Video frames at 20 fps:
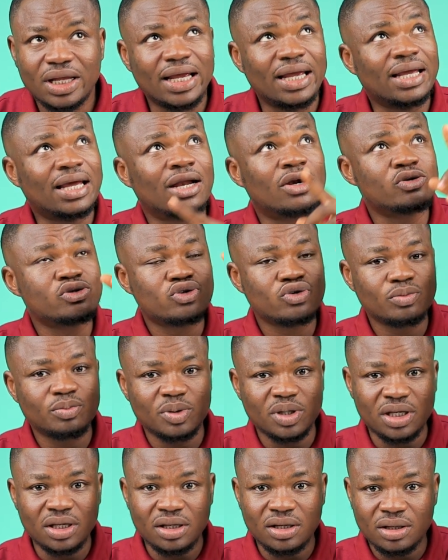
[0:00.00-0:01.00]
It can also
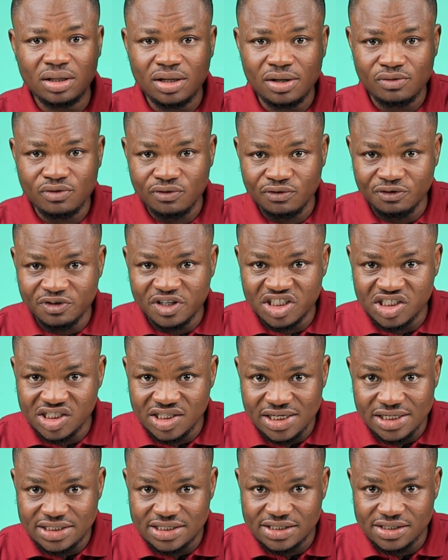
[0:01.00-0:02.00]
be the roofing
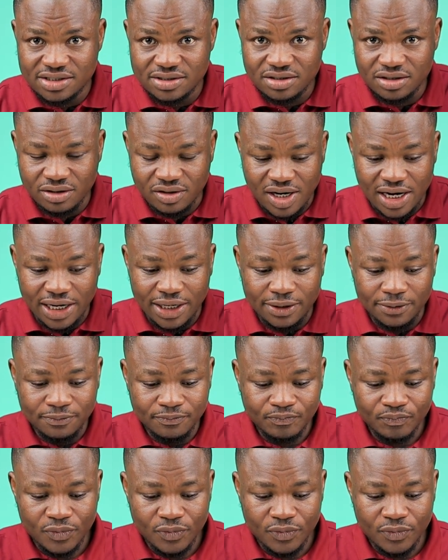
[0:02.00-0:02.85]
sheet, right?